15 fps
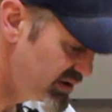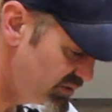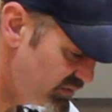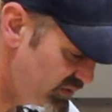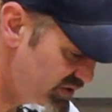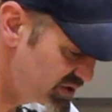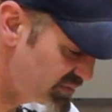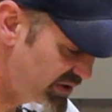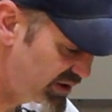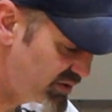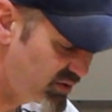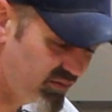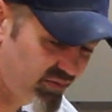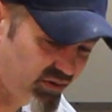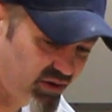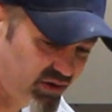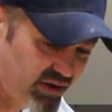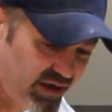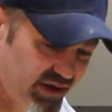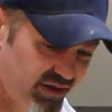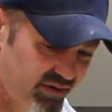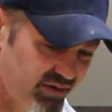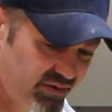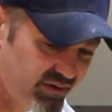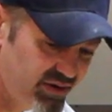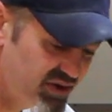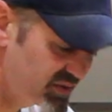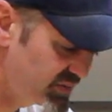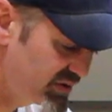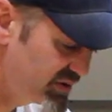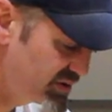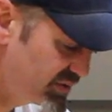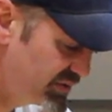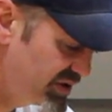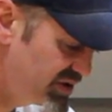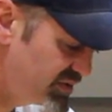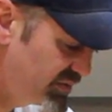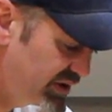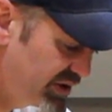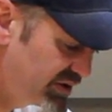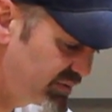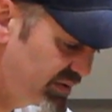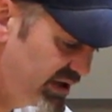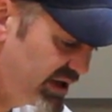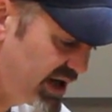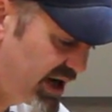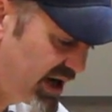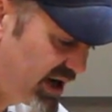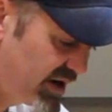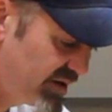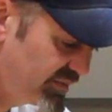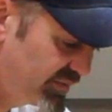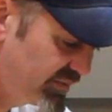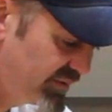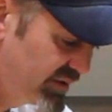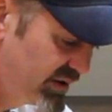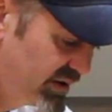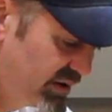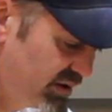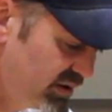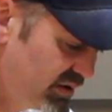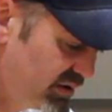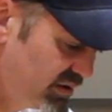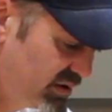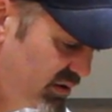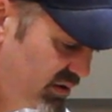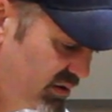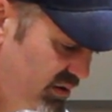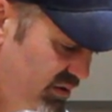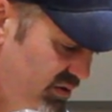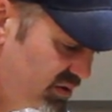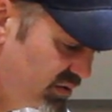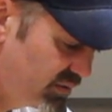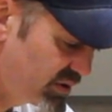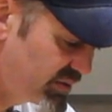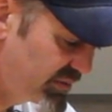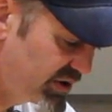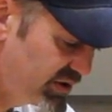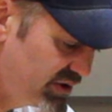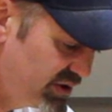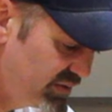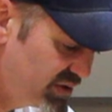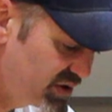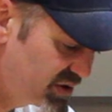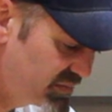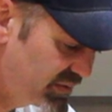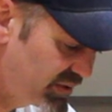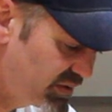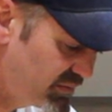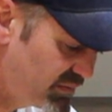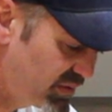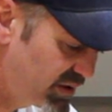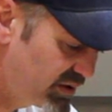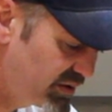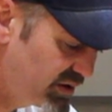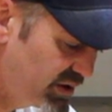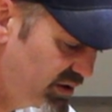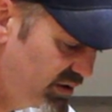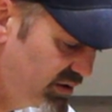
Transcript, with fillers: What's my overall length? And this one is only 23 and a half. So what I'm gonna do is just put a mark